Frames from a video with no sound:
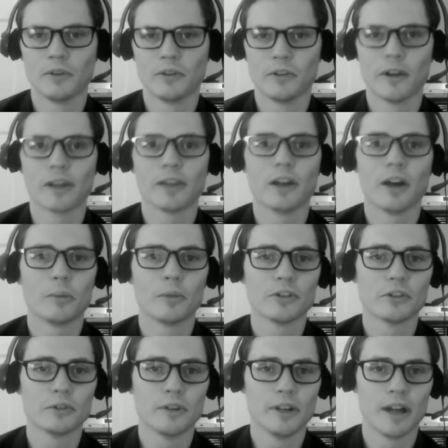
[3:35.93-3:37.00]
directly on
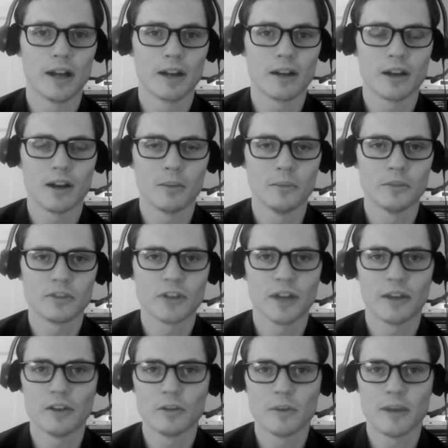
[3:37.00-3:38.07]
Pursuitery.com's
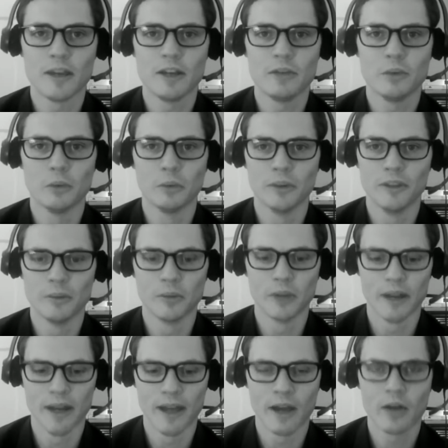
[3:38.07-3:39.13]
challenge page. We'll read them
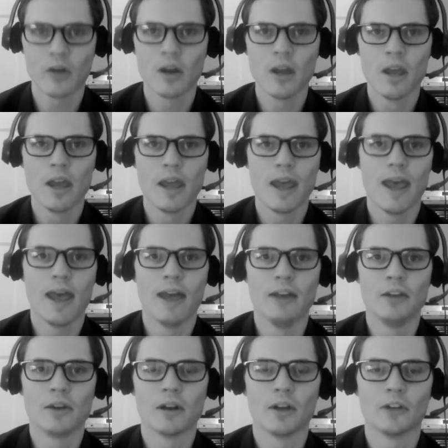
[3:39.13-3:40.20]
right now.
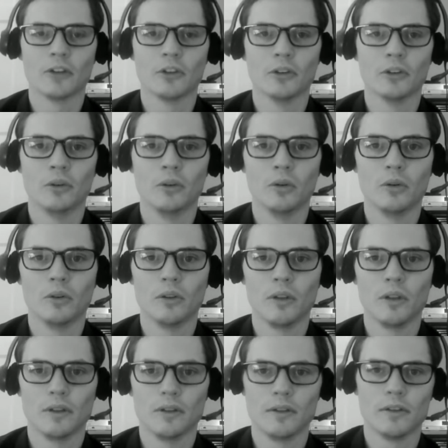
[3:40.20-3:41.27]
And you can also
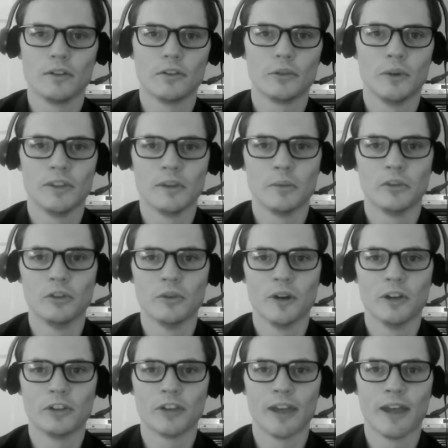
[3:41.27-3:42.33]
tweet them to
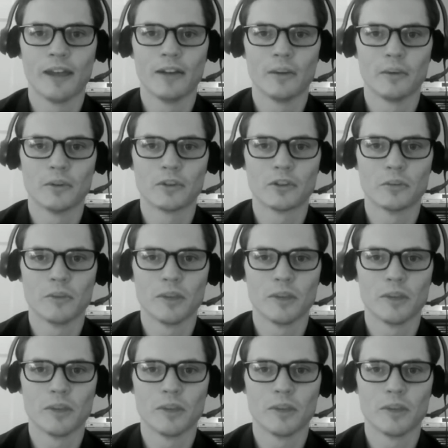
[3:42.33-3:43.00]
us at, I'm going to show